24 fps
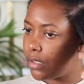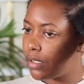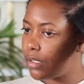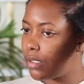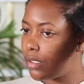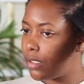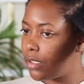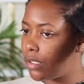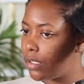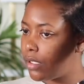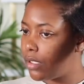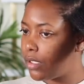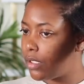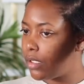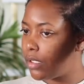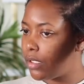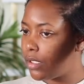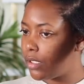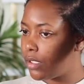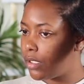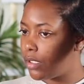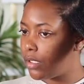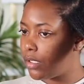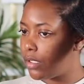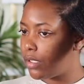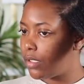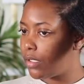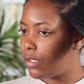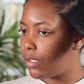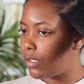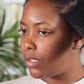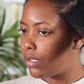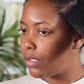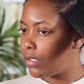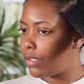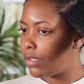
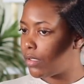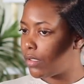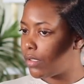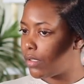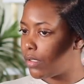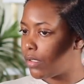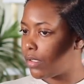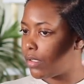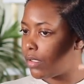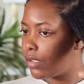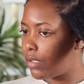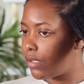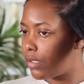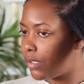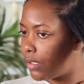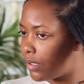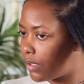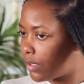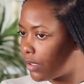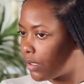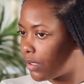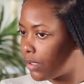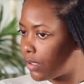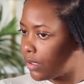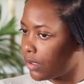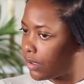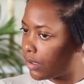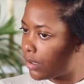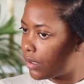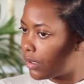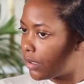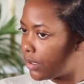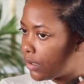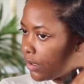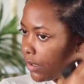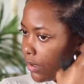
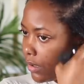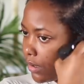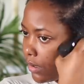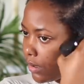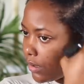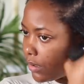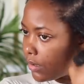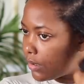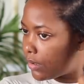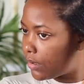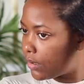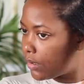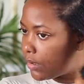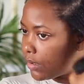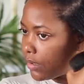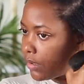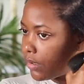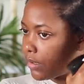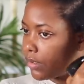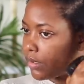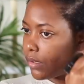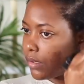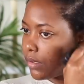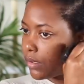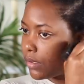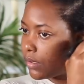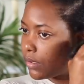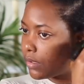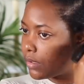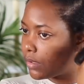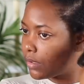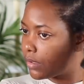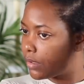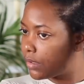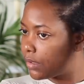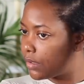
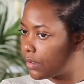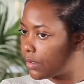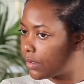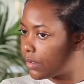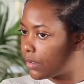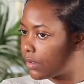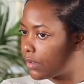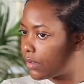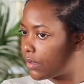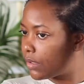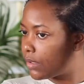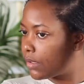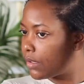Nobody speaks.